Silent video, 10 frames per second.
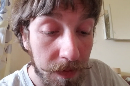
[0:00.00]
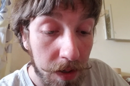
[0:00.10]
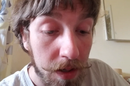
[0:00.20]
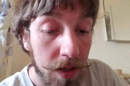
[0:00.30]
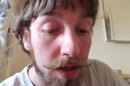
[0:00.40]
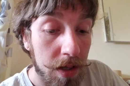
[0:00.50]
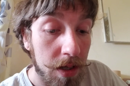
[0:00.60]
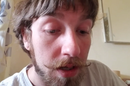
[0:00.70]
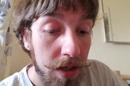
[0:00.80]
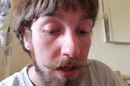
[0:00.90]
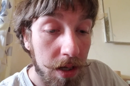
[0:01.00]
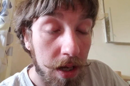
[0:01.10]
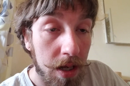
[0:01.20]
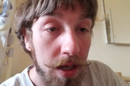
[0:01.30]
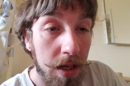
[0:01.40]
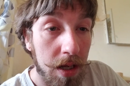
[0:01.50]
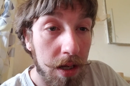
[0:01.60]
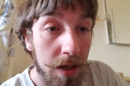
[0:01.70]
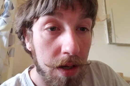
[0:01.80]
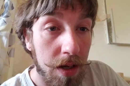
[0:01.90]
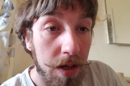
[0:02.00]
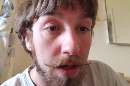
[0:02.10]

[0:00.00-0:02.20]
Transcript: (no one is talking)